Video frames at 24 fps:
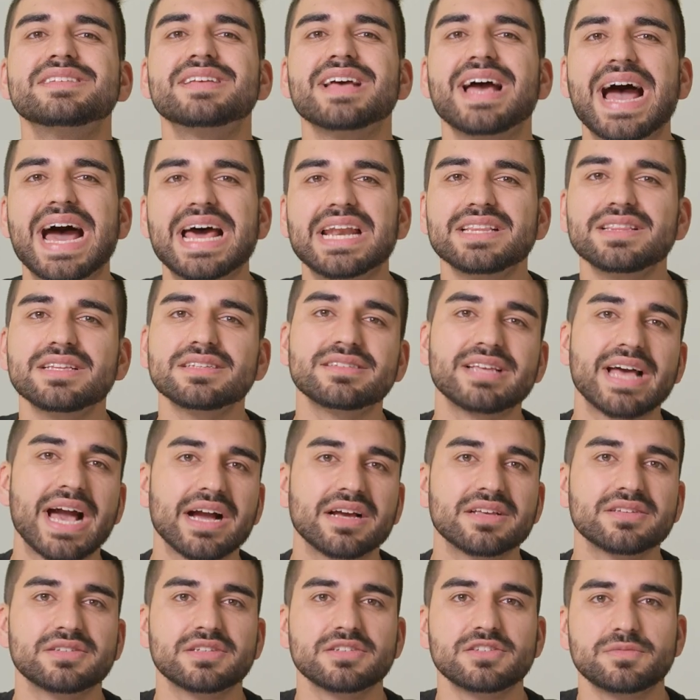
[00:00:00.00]
To edit the
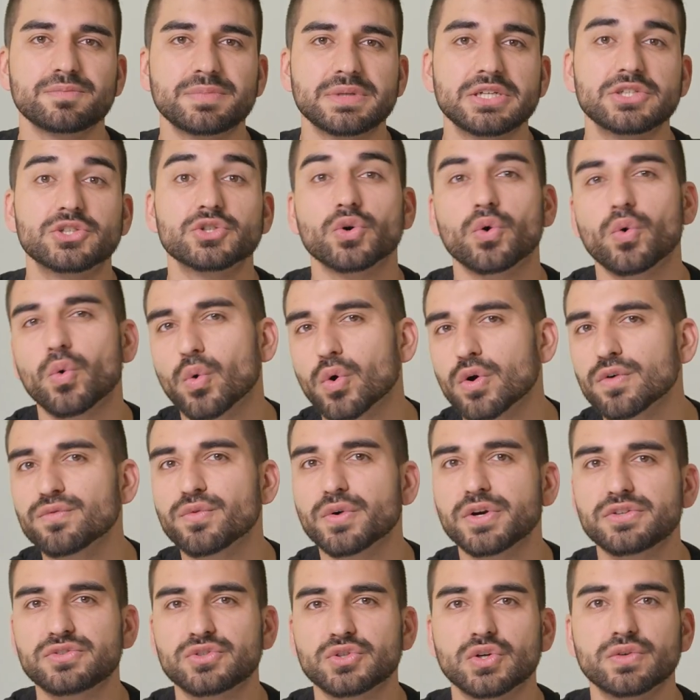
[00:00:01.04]
text to speech or
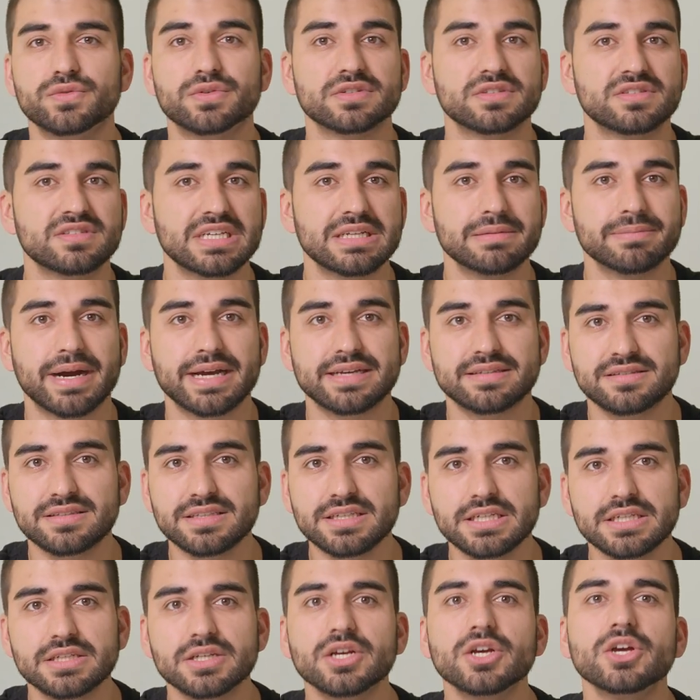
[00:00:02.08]
voiceover scene by
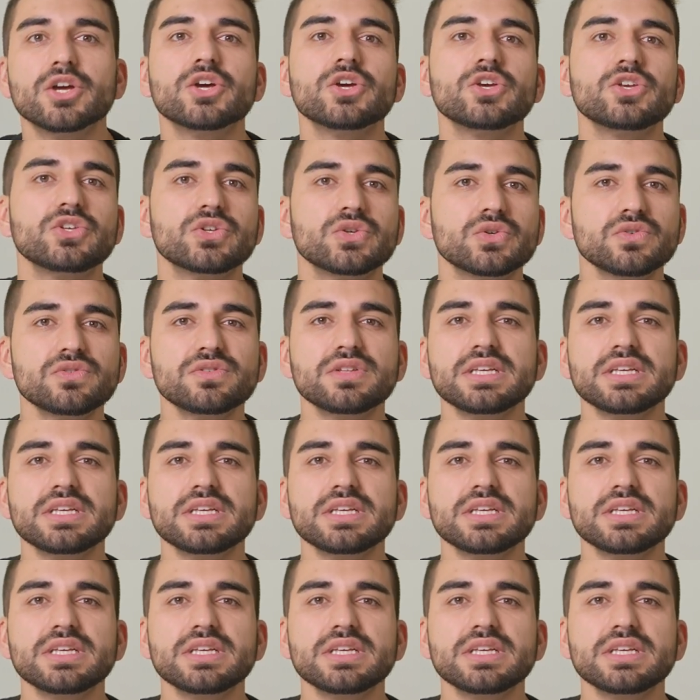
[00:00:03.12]
scene, use